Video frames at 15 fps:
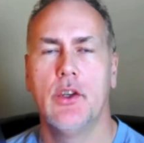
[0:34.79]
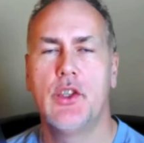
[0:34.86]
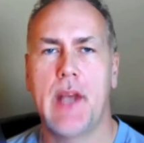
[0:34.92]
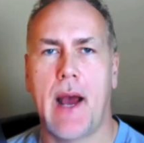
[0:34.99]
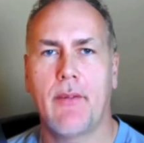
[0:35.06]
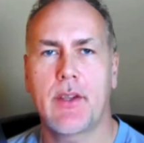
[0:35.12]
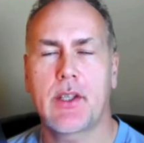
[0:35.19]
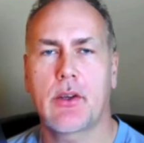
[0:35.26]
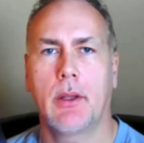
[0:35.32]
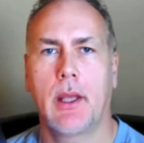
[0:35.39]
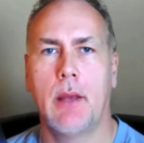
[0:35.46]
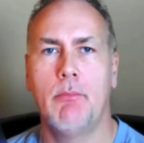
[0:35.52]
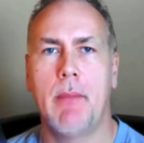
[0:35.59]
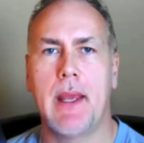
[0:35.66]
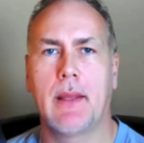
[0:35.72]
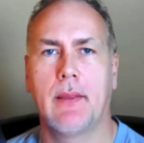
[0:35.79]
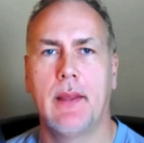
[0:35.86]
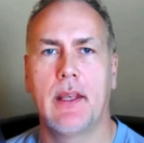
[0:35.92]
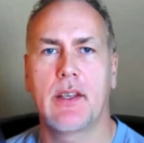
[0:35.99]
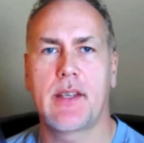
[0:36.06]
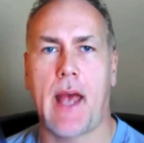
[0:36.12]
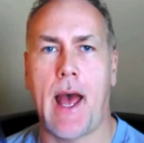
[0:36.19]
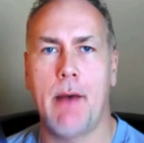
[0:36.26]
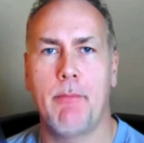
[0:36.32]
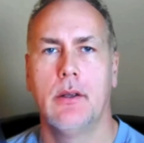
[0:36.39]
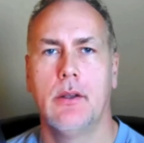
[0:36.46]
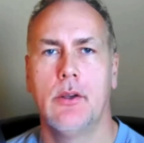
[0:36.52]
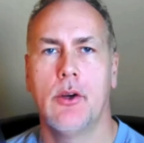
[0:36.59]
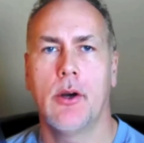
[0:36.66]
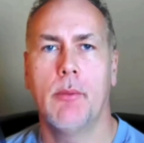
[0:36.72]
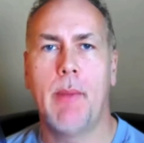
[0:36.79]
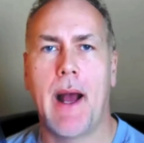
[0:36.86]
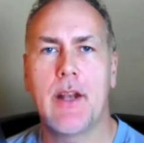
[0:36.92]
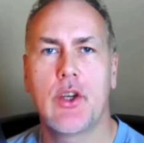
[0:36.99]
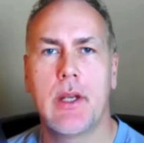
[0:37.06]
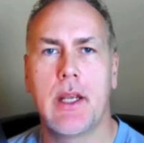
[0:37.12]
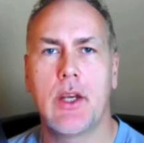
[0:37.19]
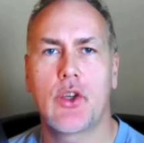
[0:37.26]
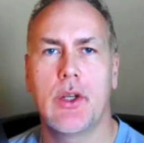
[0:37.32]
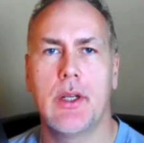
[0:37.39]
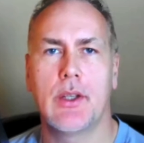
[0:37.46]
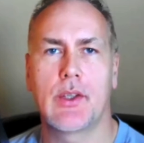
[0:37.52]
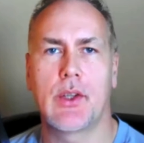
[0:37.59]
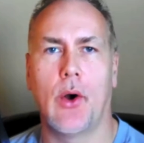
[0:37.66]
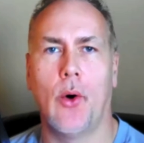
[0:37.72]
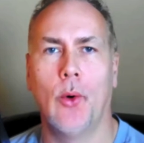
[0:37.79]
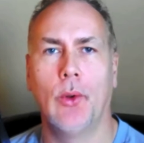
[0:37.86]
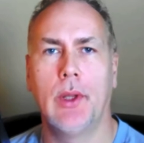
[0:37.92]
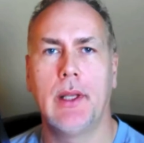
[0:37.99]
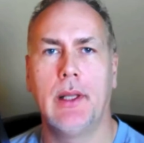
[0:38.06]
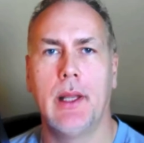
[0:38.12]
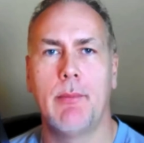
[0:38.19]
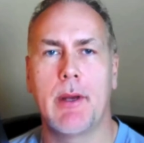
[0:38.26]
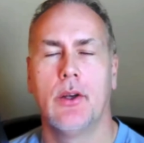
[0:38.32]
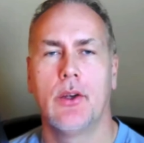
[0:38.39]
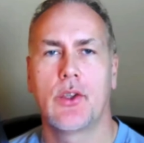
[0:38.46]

JavaScript can make things happen. Your imagination is the only limit.